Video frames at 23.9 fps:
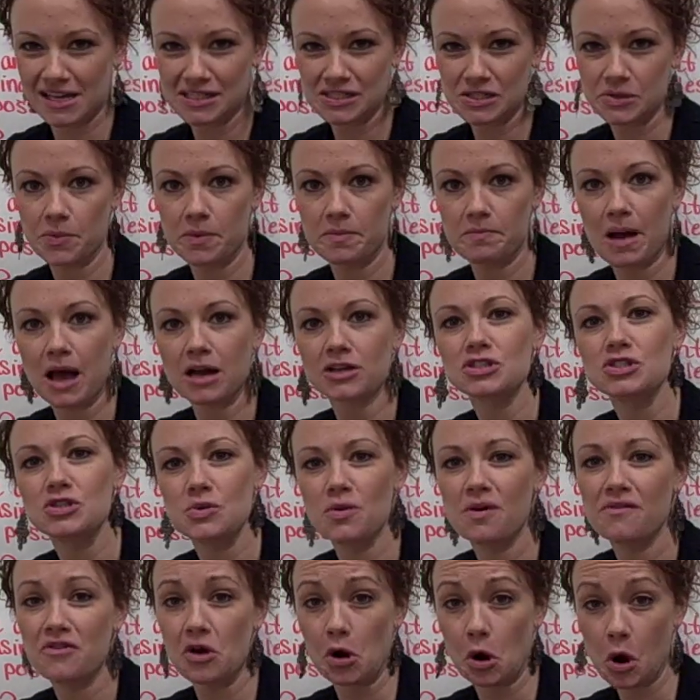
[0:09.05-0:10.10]
So, in box
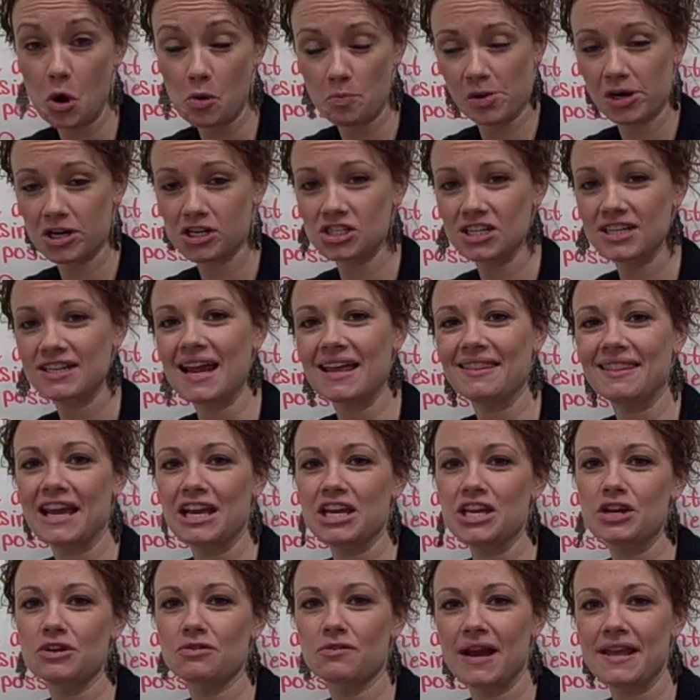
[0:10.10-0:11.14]
two of your homework sheet, I'd
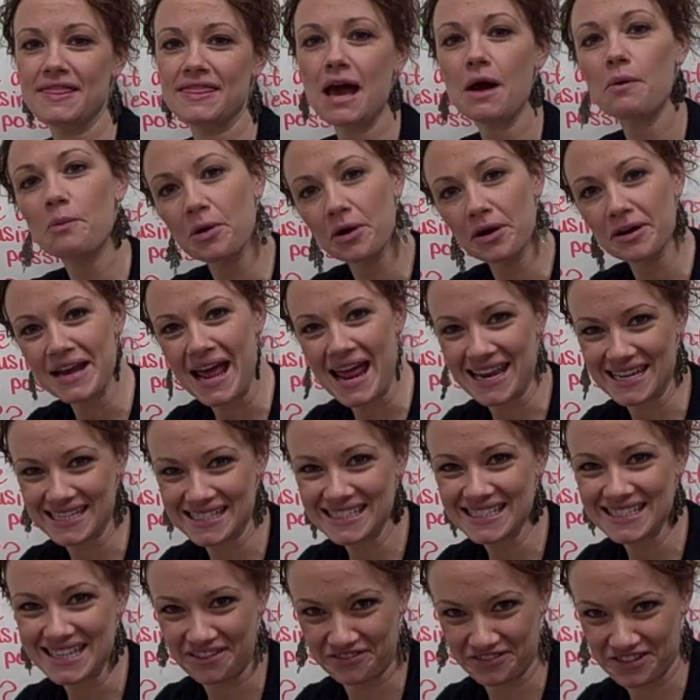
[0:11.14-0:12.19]
like you to write that word and
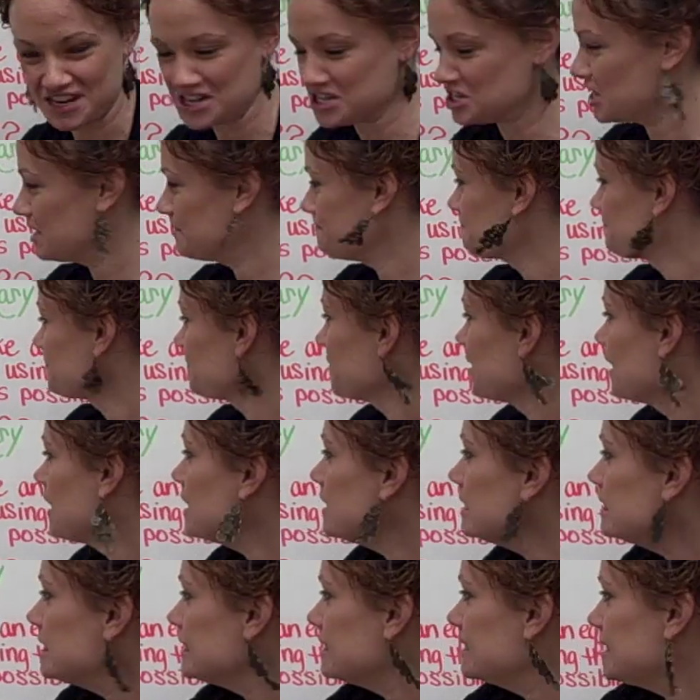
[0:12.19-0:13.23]
its definition.
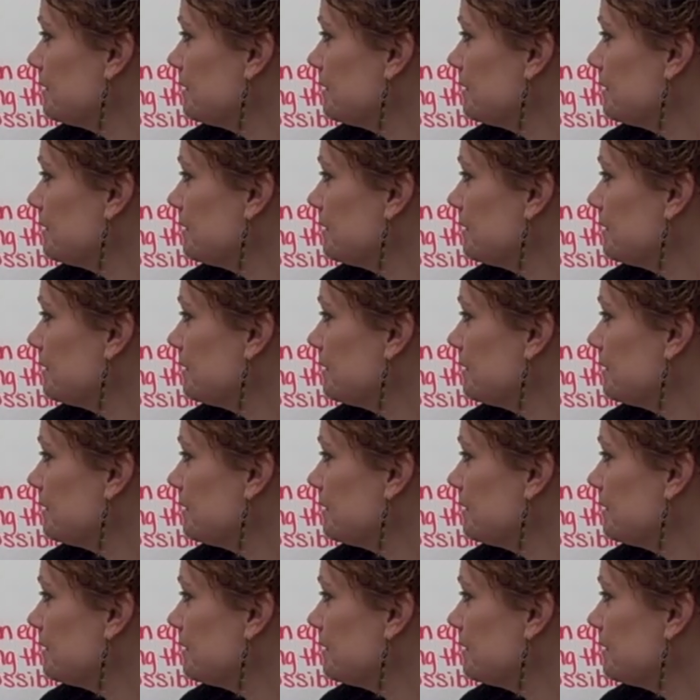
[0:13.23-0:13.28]
To